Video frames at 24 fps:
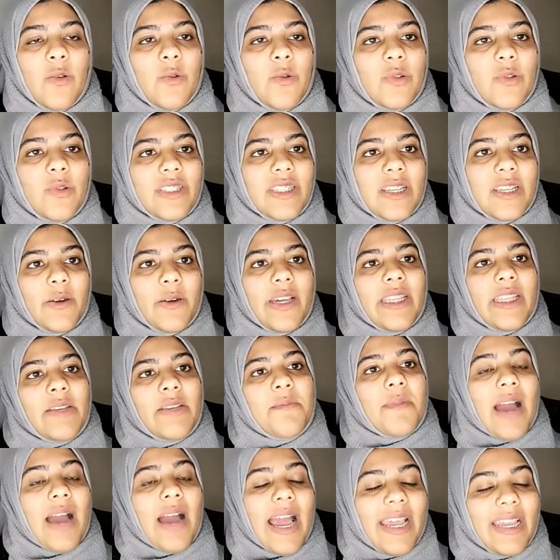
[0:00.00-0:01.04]
Also, a
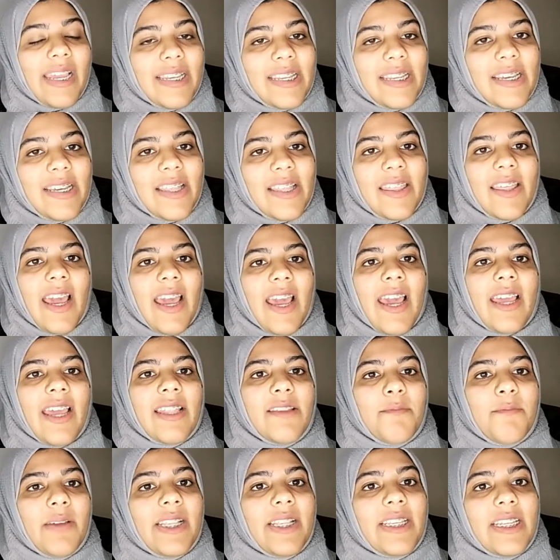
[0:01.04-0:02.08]
reminder
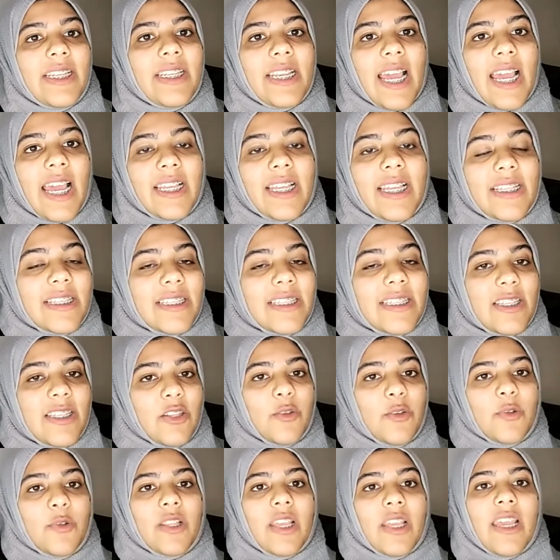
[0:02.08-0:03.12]
that Madina
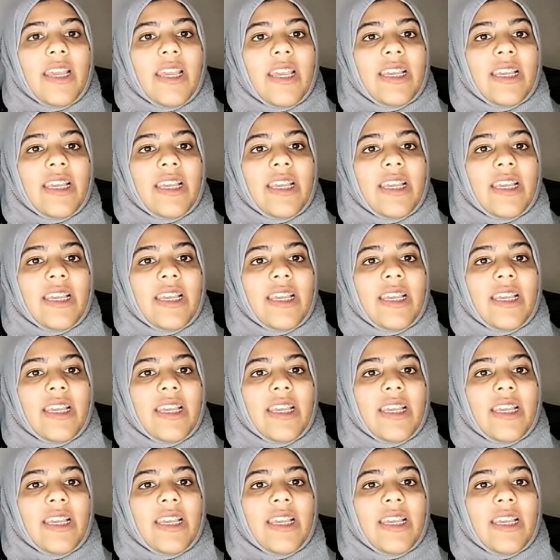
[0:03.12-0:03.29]
Institute